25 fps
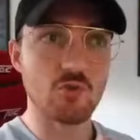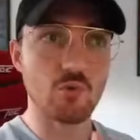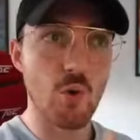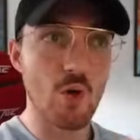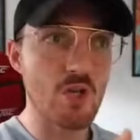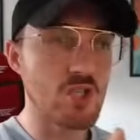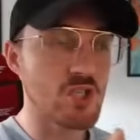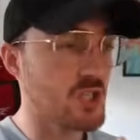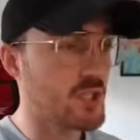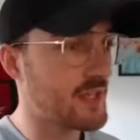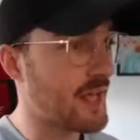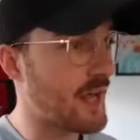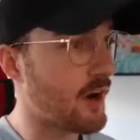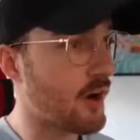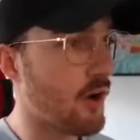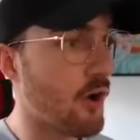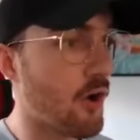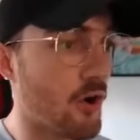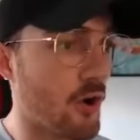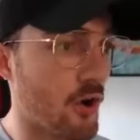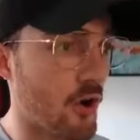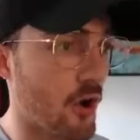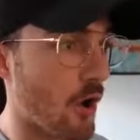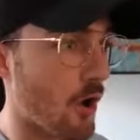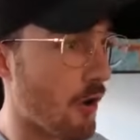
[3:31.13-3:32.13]
switching that
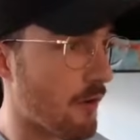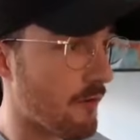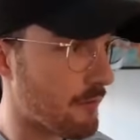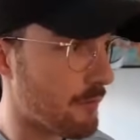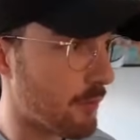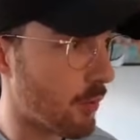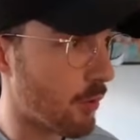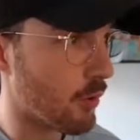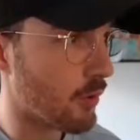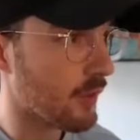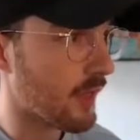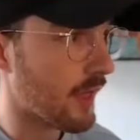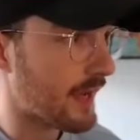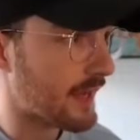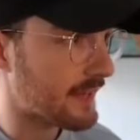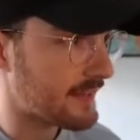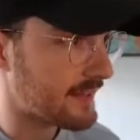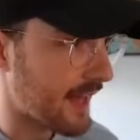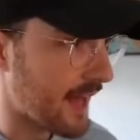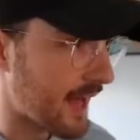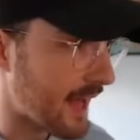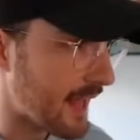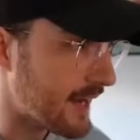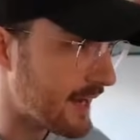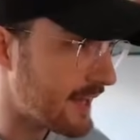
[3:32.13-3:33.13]
on and off ball like
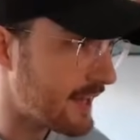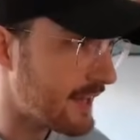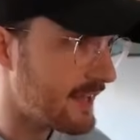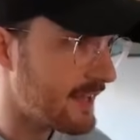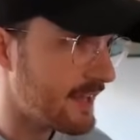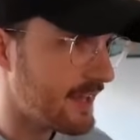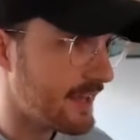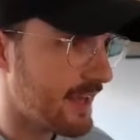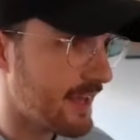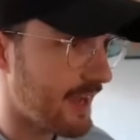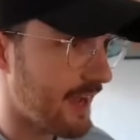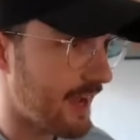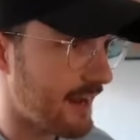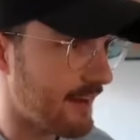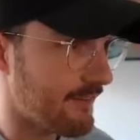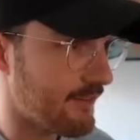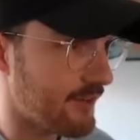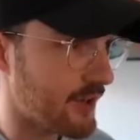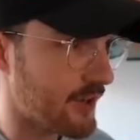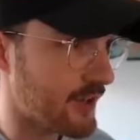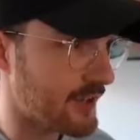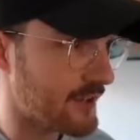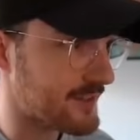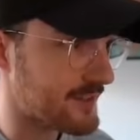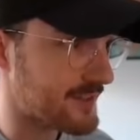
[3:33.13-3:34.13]
that. And if
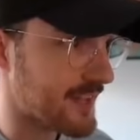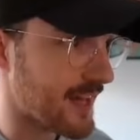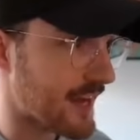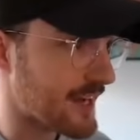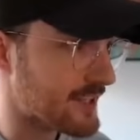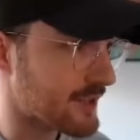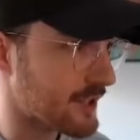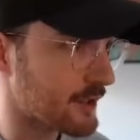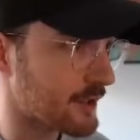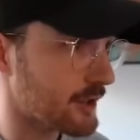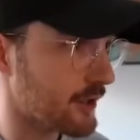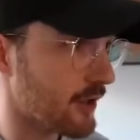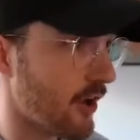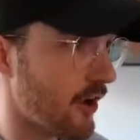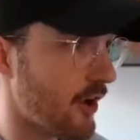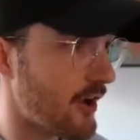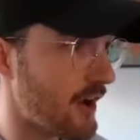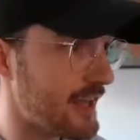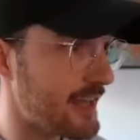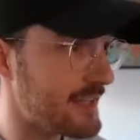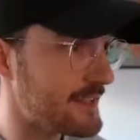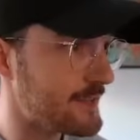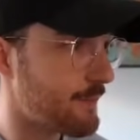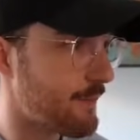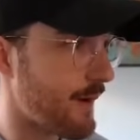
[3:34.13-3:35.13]
you can start to
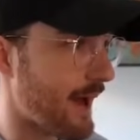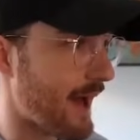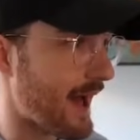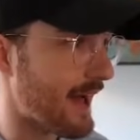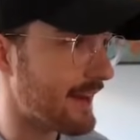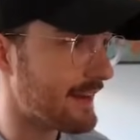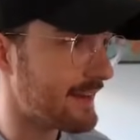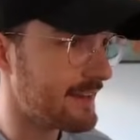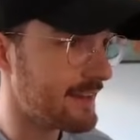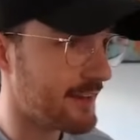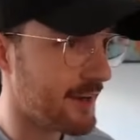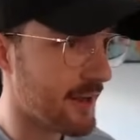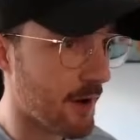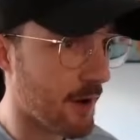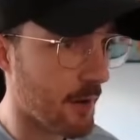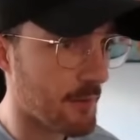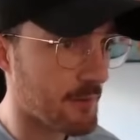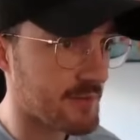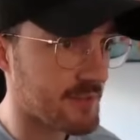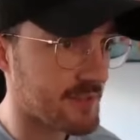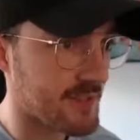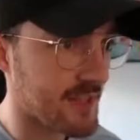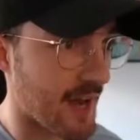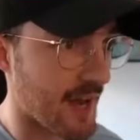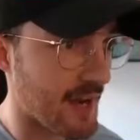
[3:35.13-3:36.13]
learn his pattern, you know,
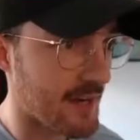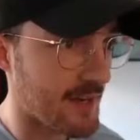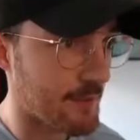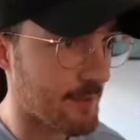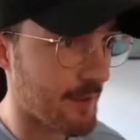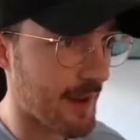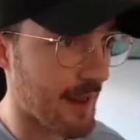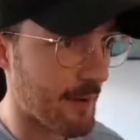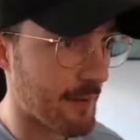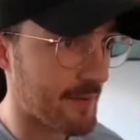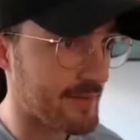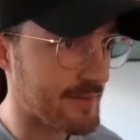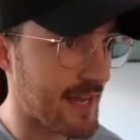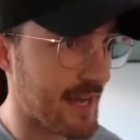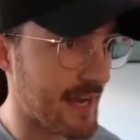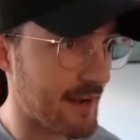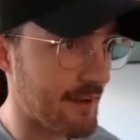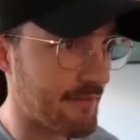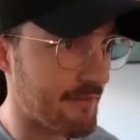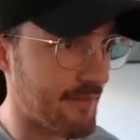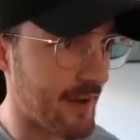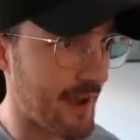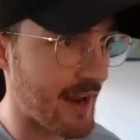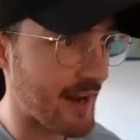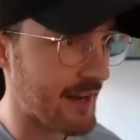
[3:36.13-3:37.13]
I'm starting to be able to take
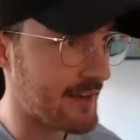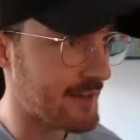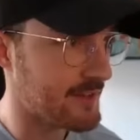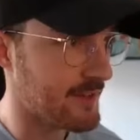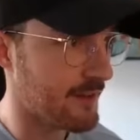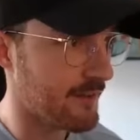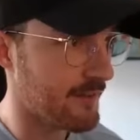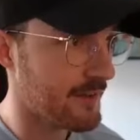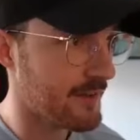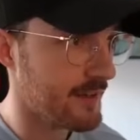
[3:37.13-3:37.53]
advantage of